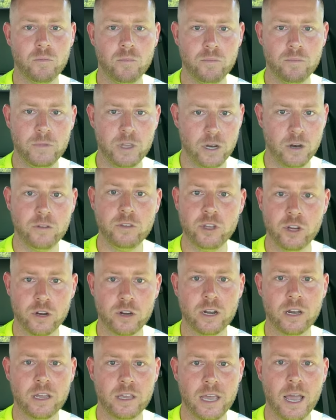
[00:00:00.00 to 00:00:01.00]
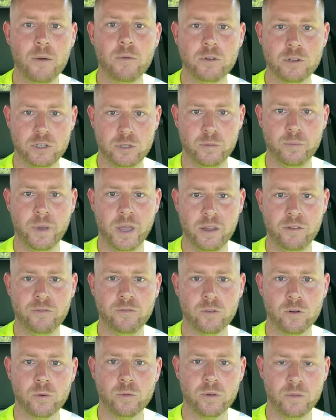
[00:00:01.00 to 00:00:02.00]
you know, you're going to get what you pay
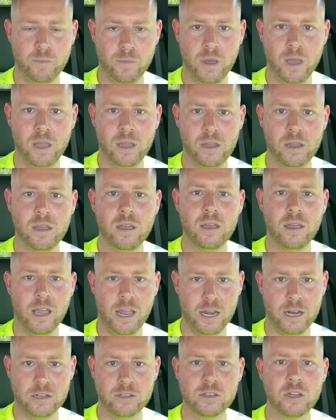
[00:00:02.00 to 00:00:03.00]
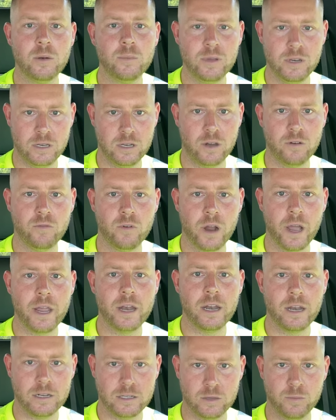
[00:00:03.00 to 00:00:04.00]
for with me, and it's going to be done right,
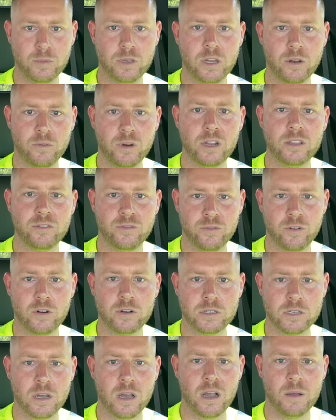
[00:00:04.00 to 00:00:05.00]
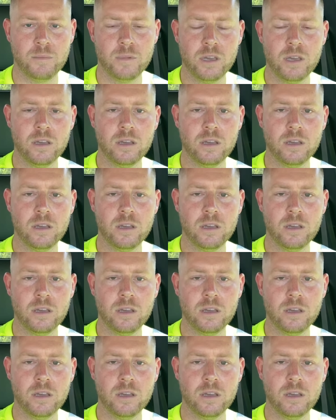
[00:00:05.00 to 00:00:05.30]
and it's going to be done right the first time.